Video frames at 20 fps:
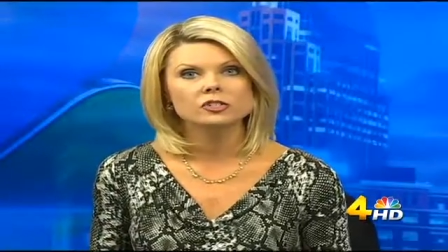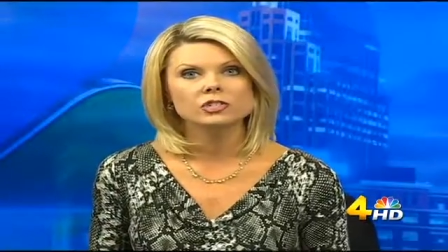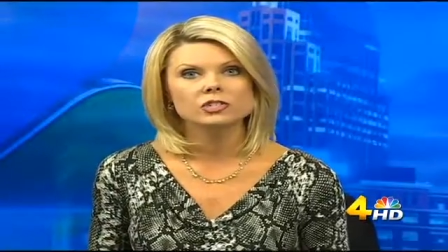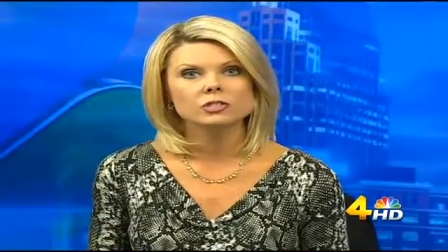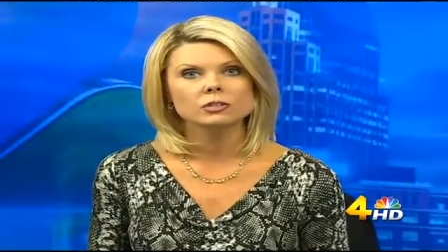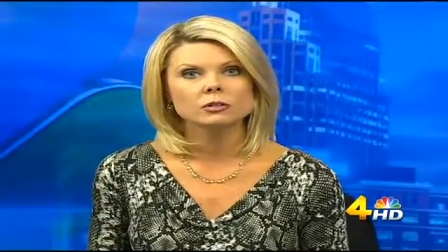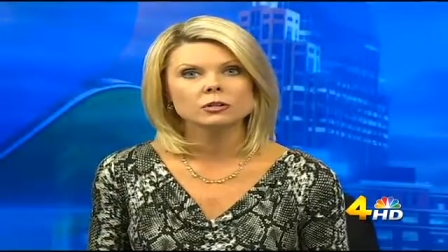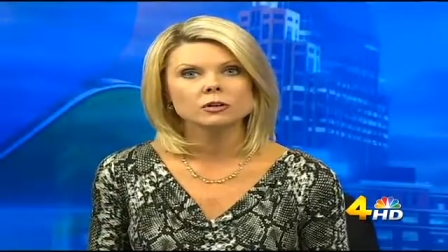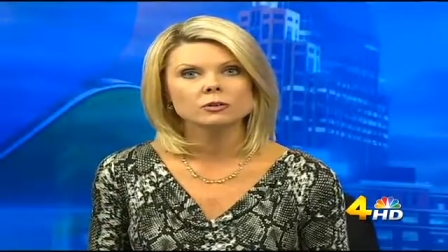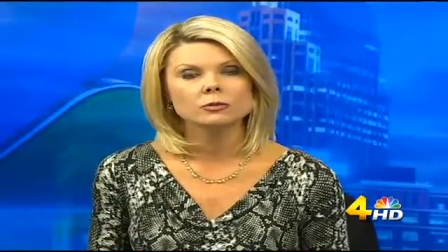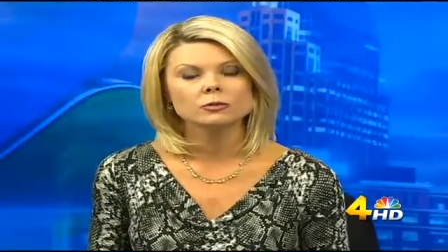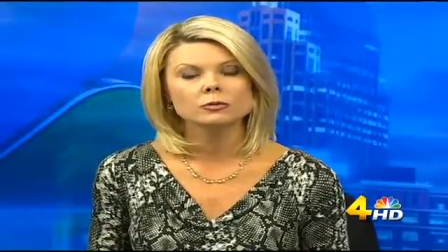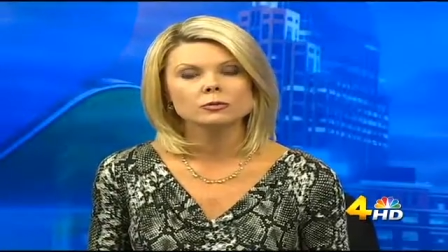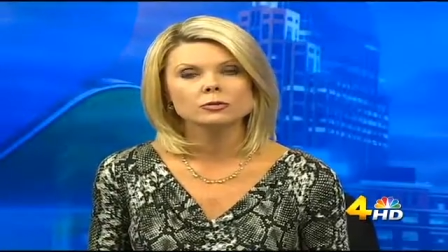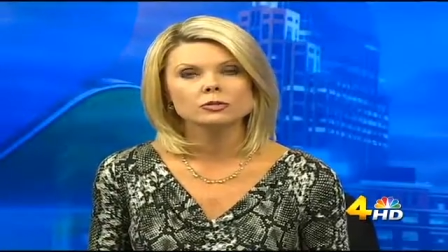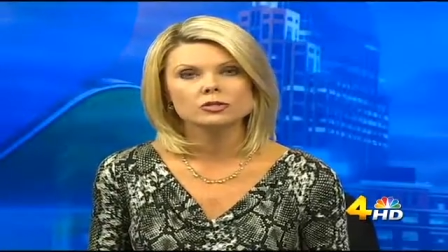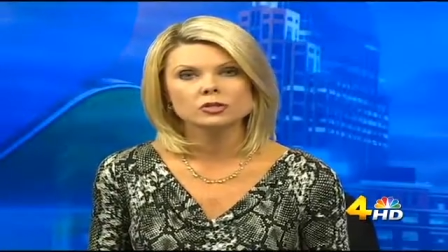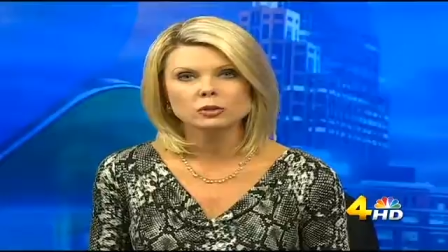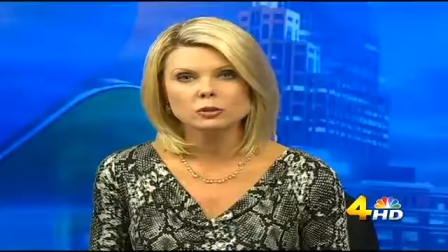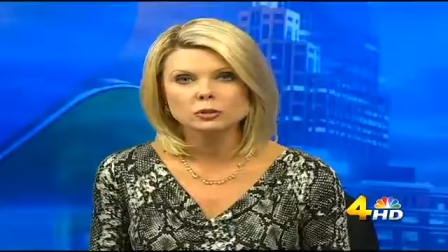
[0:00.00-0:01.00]
She'll go through
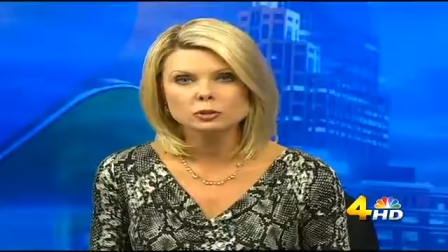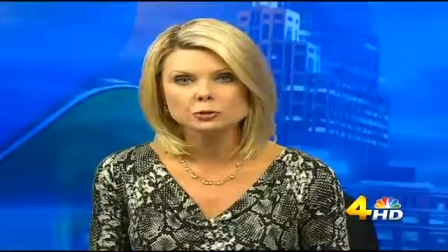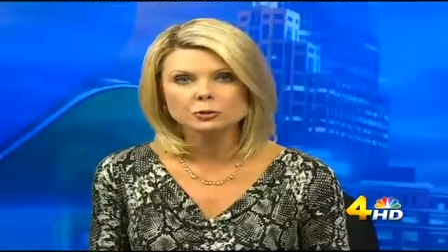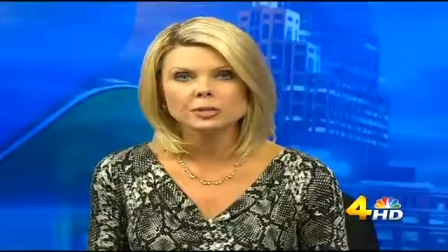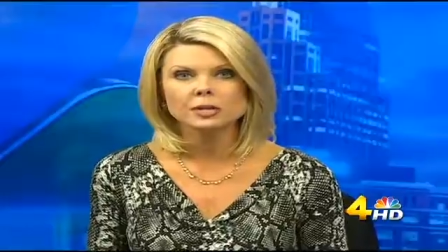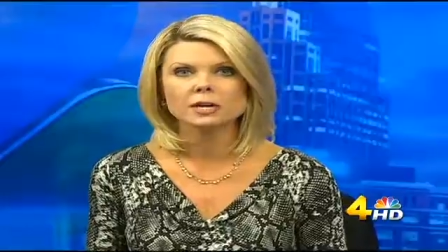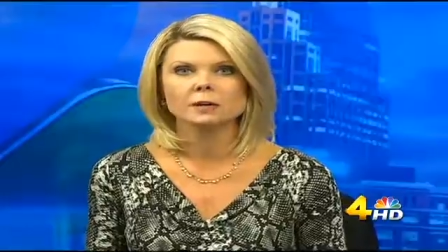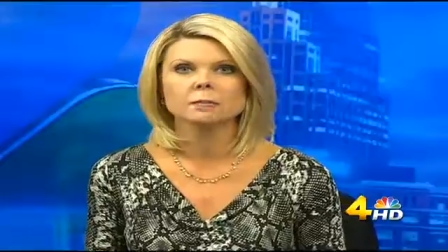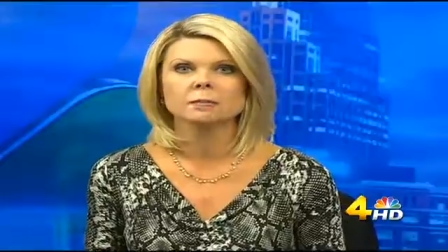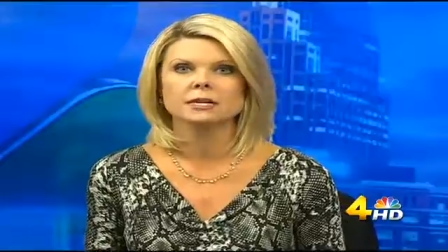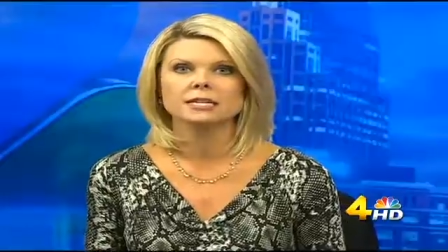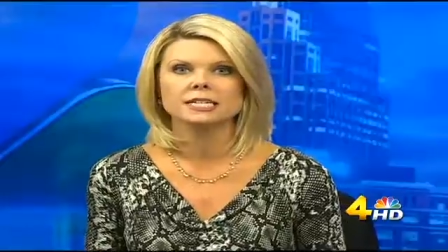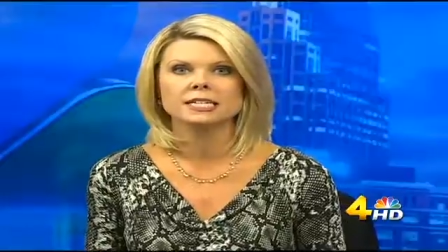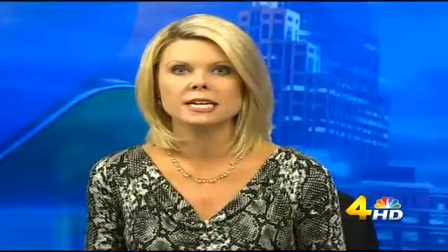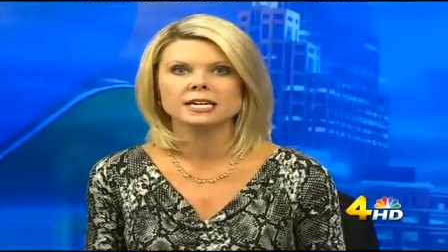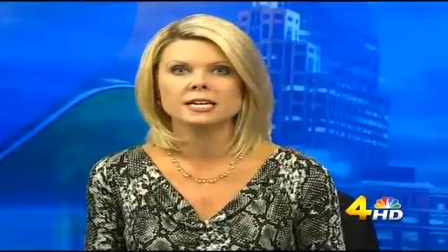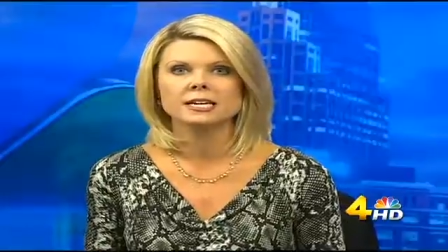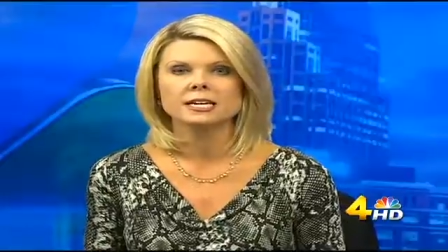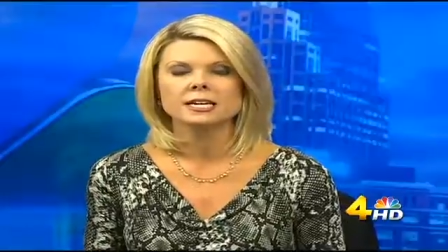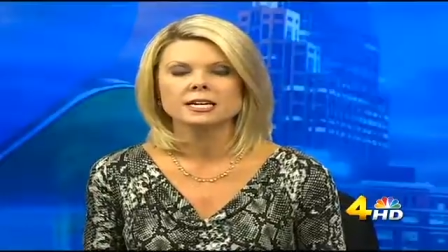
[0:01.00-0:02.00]
surgery on
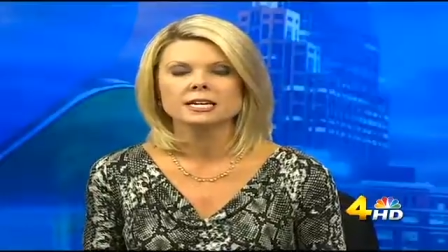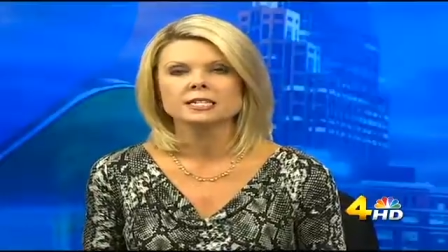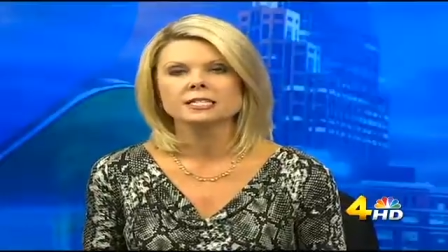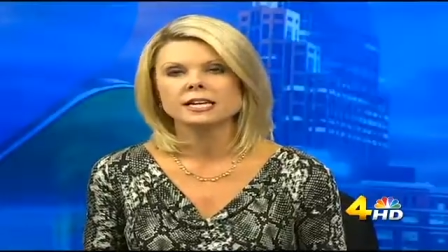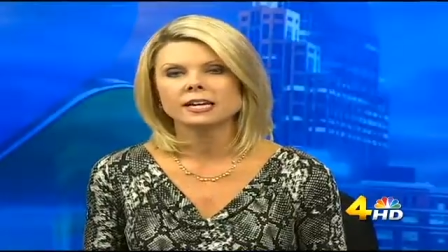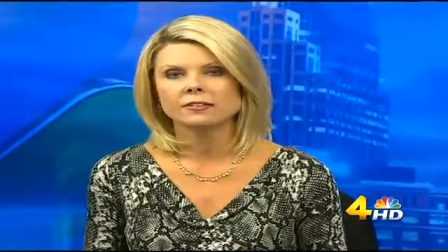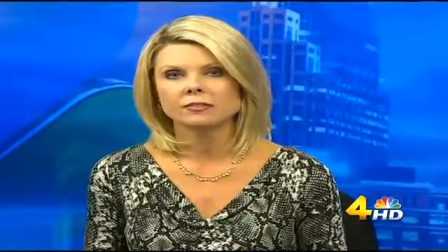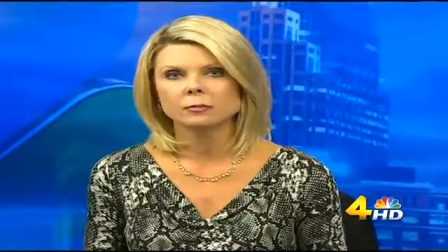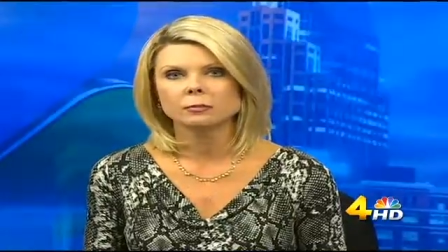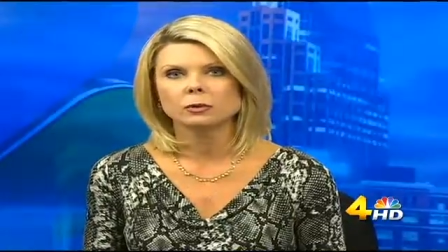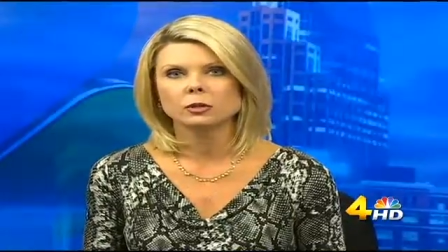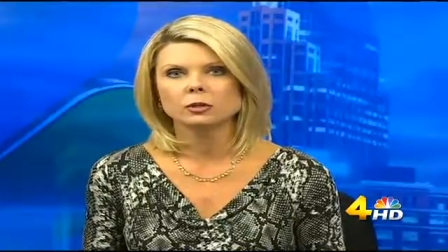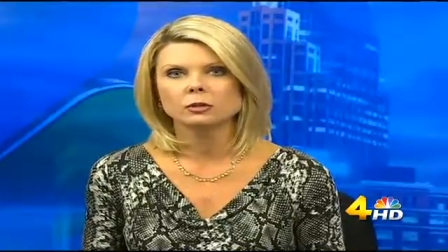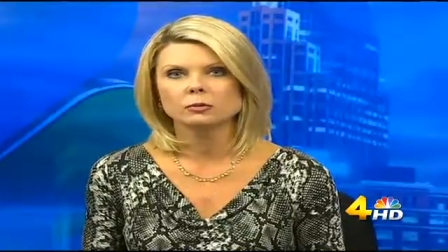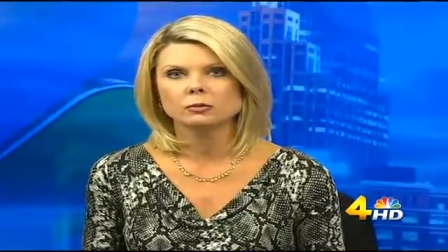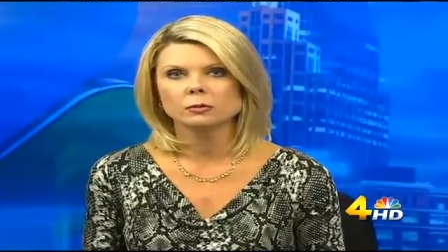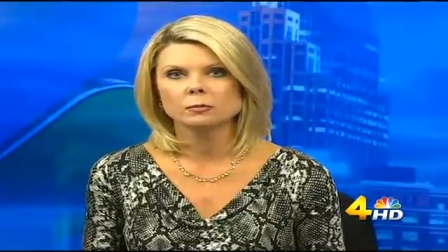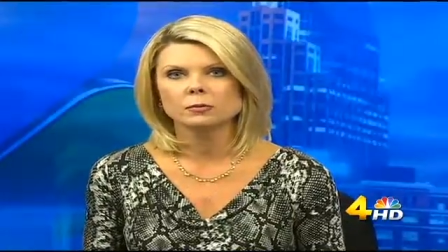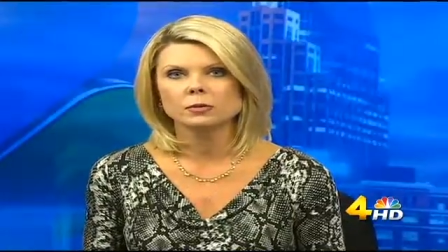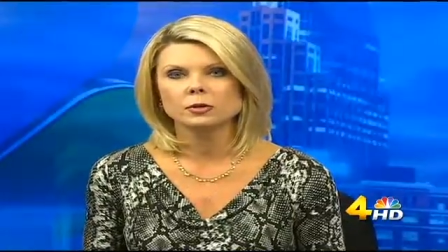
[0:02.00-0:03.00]
Monday to have the bullet
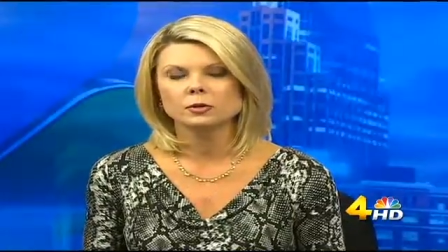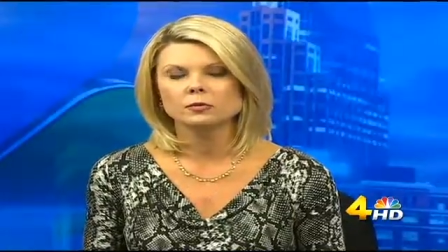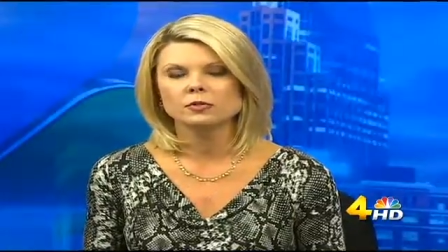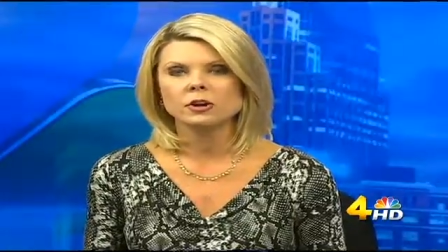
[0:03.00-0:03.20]
removed.